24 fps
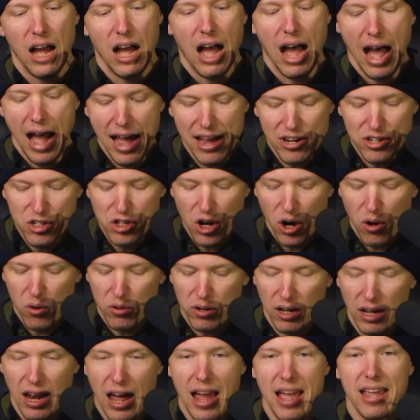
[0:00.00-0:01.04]
I
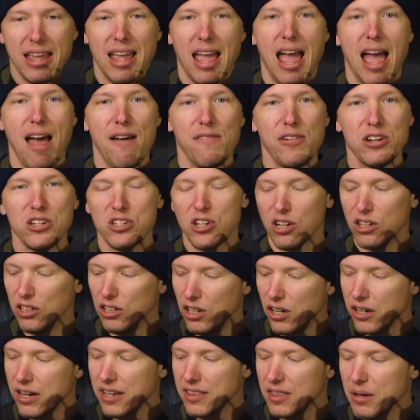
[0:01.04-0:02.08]
don't like having to
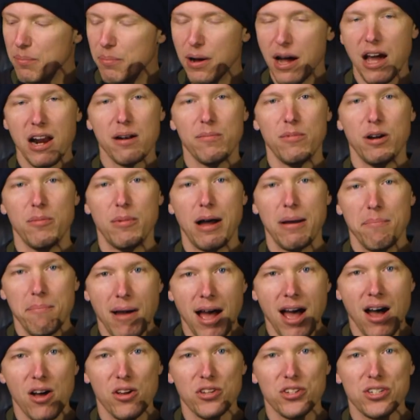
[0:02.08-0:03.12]
look at the bottom of my
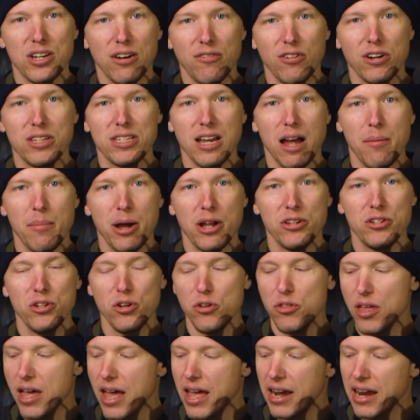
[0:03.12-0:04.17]
mouse every time I
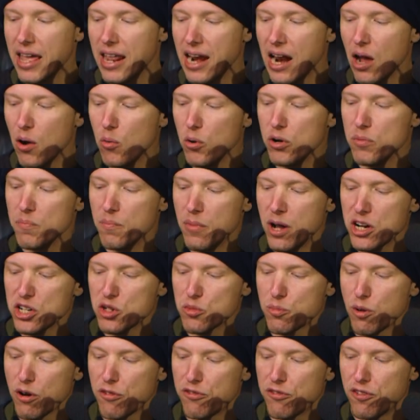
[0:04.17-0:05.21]
do that. And I would
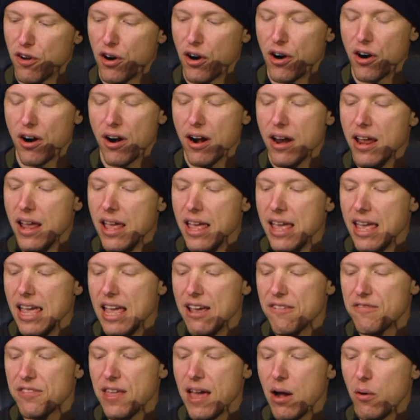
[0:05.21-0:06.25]
much prefer
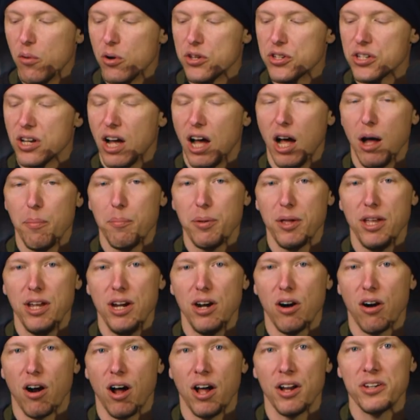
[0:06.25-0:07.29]
if that was up
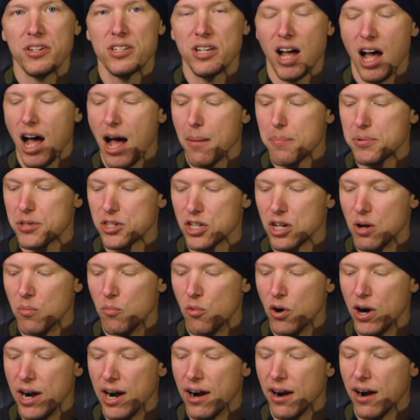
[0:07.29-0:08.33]
here on top
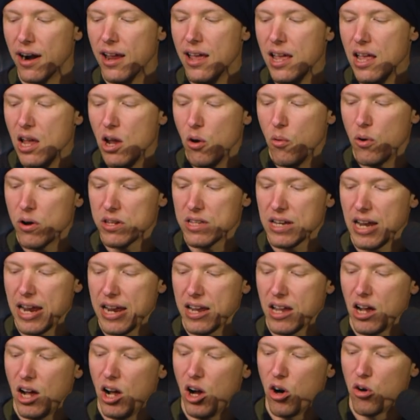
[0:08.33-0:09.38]
somewhere with
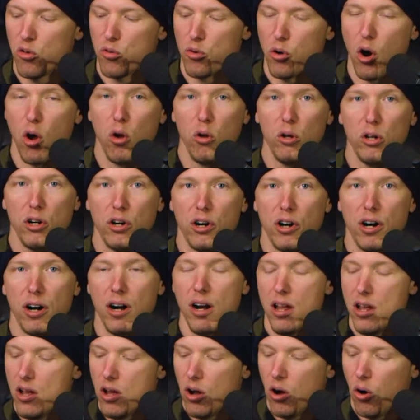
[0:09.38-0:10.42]
like a
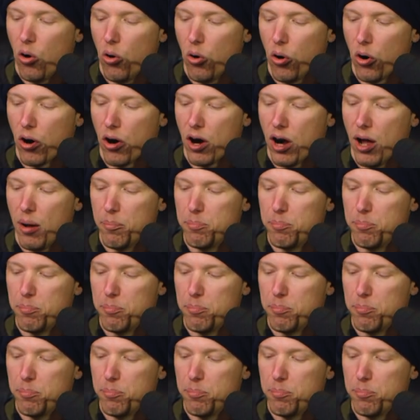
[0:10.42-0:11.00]
roller or a